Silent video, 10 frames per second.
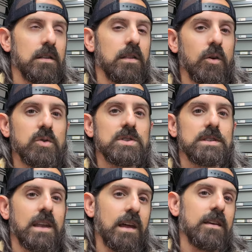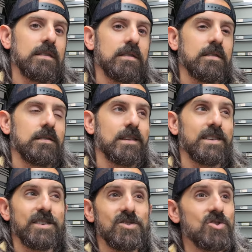those snakes
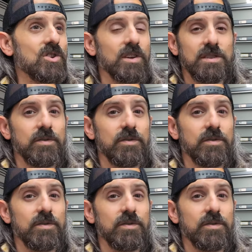because he's just